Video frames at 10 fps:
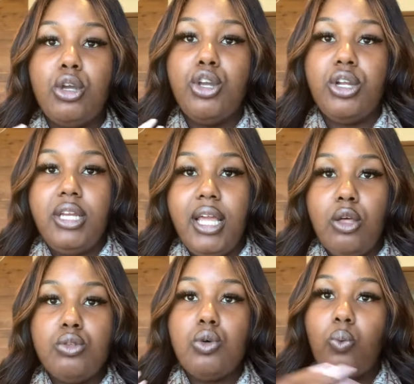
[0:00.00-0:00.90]
your
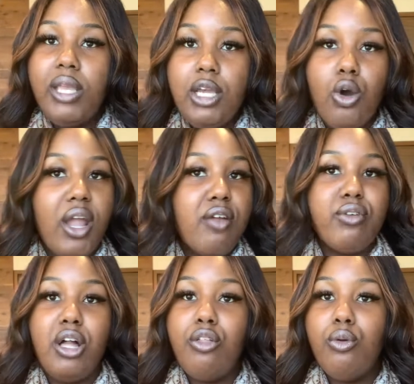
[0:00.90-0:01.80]
nails a week or
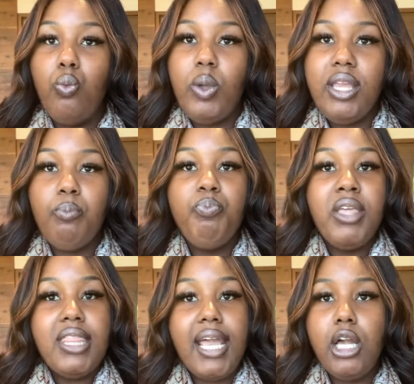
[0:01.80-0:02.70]
every other week,
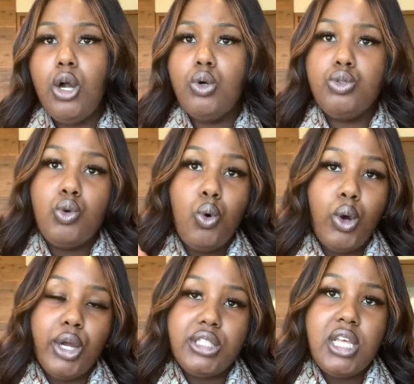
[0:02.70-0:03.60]
that could go
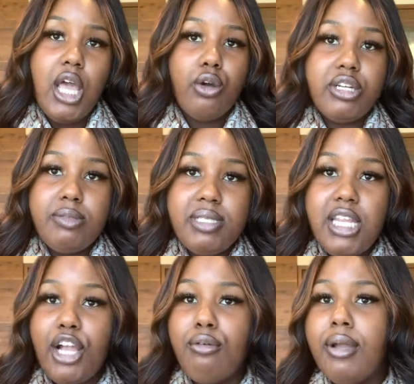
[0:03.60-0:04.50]
towards Christmas
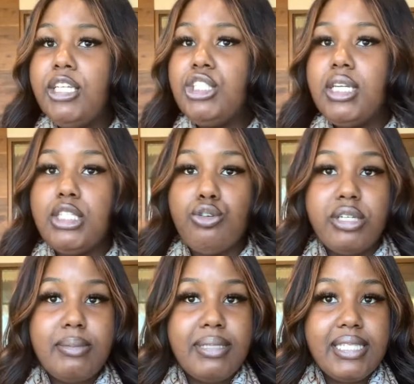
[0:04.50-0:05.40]
decorations,
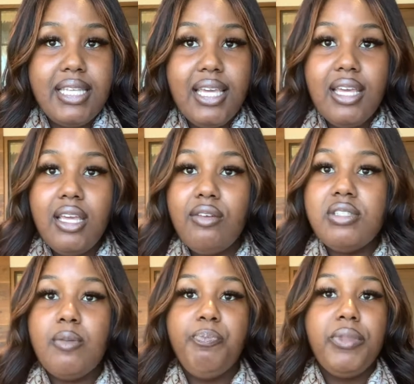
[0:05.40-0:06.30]
Christmas gifts,
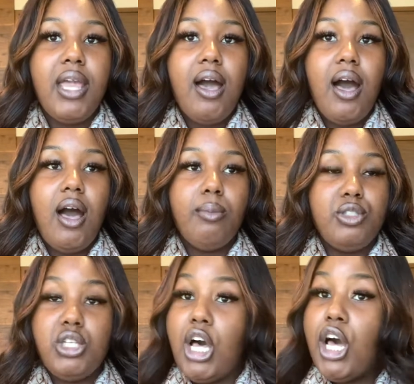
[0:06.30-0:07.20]

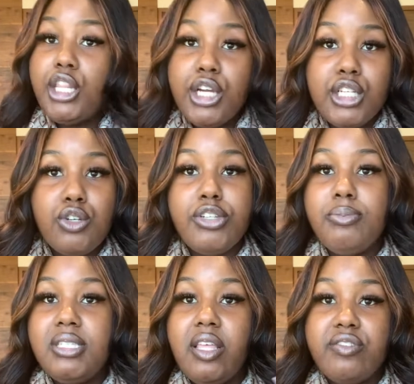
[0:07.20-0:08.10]
to others,
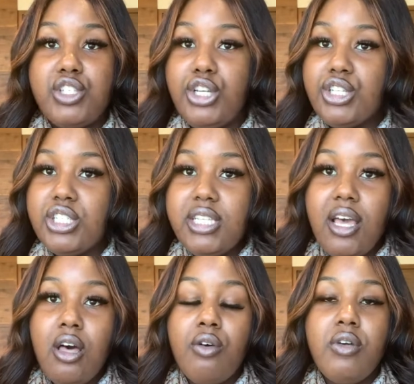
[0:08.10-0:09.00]
Christmas gifts to
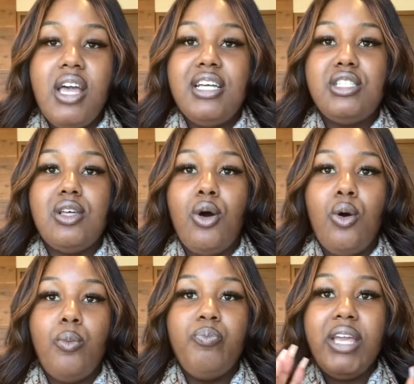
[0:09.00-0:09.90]
yourself.
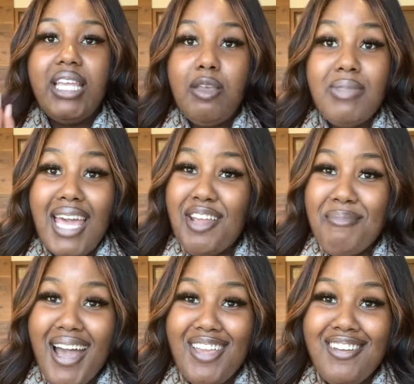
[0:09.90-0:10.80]
So keep that in
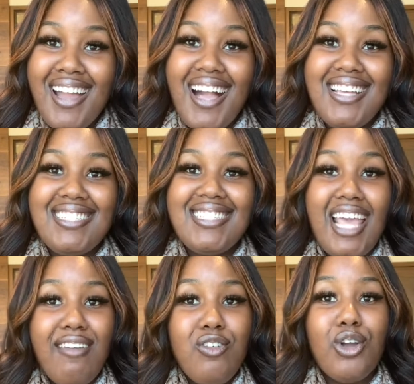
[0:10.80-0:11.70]
mind, you guys.
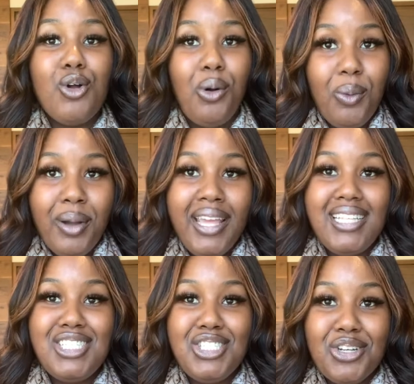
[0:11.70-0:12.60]
Save your
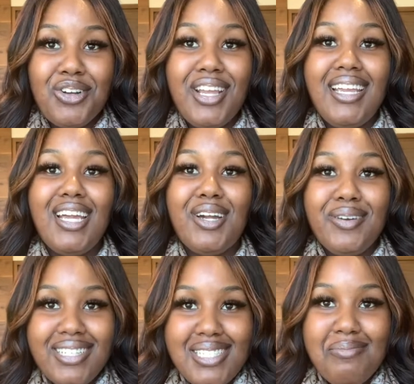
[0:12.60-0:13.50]
coins during
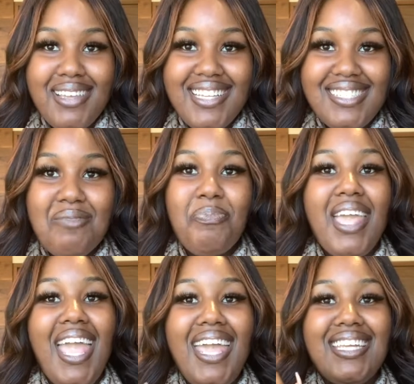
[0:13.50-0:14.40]
Christmas,
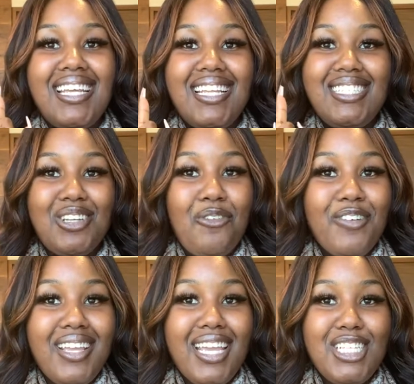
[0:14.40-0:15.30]
and don't
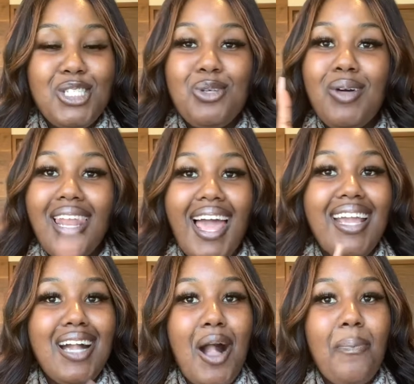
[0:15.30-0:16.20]
forget to like,
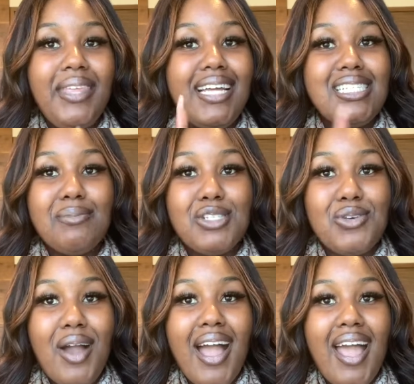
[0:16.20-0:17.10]
comment, and
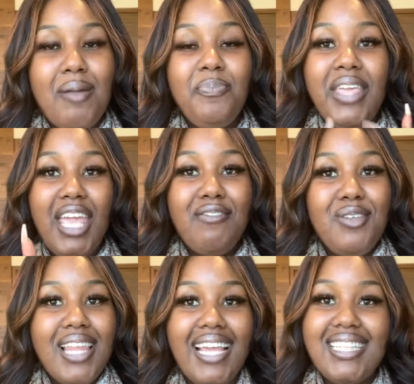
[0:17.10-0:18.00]
subscribe if you
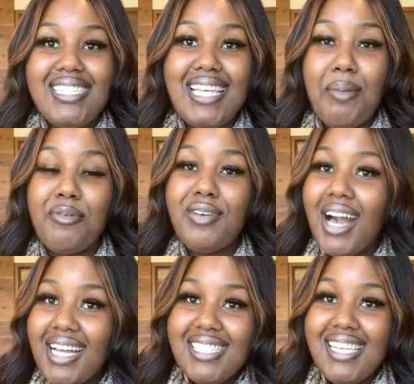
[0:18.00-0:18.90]
like this type of
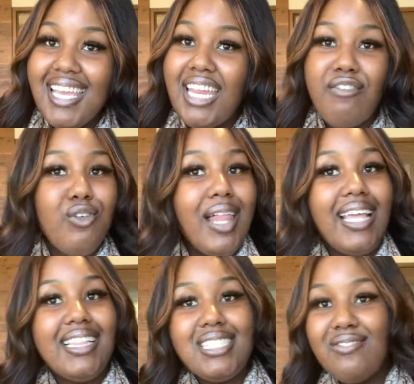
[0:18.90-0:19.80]
content, if you
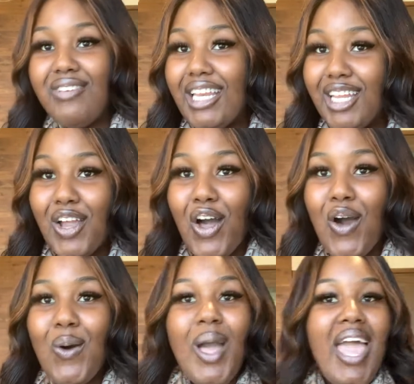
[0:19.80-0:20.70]
like this
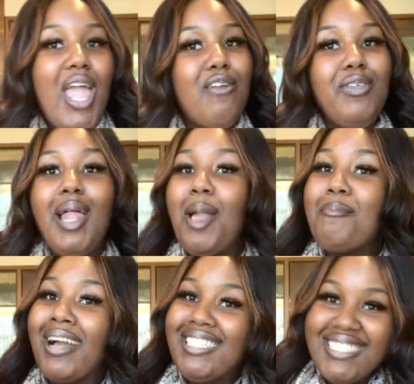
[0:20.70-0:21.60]
video, if you like
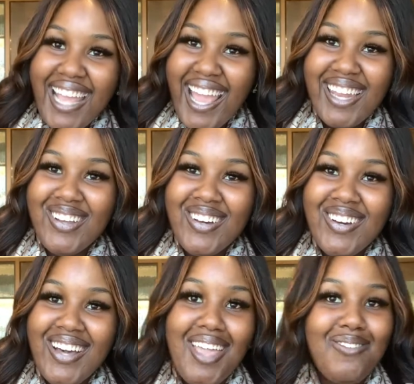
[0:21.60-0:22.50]
my
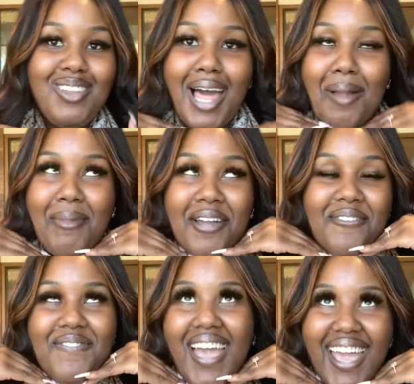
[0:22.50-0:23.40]
channel, if you like my
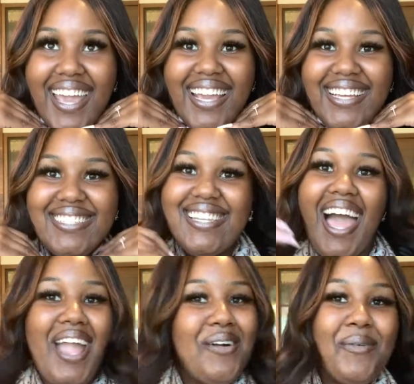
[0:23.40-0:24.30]
face,
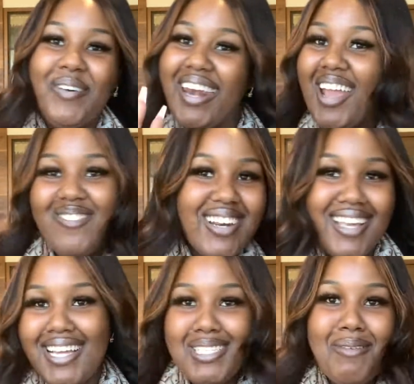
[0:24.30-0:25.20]
like whatever the
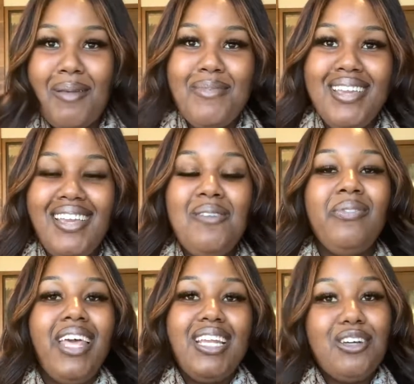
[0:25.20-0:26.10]
case may be.
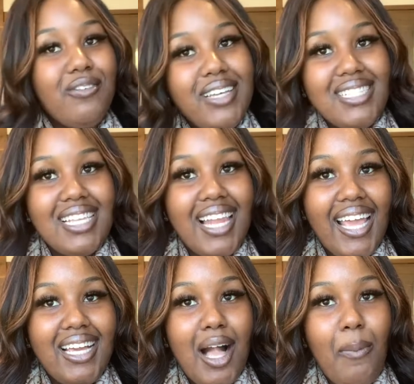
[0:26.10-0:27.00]
Don't forget to
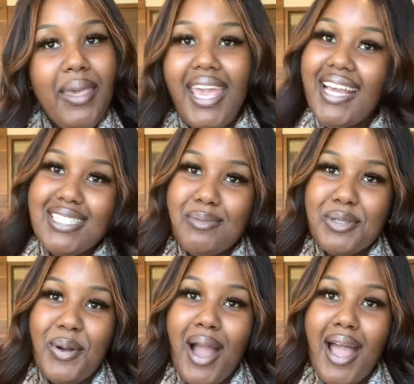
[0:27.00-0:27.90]
like, comment, and
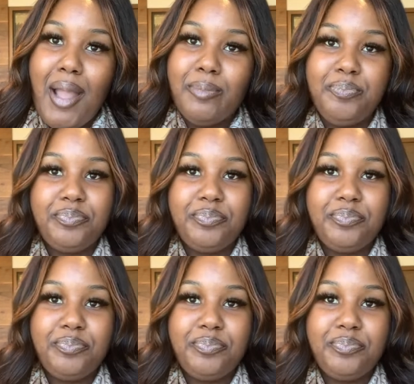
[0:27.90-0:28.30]
subscribe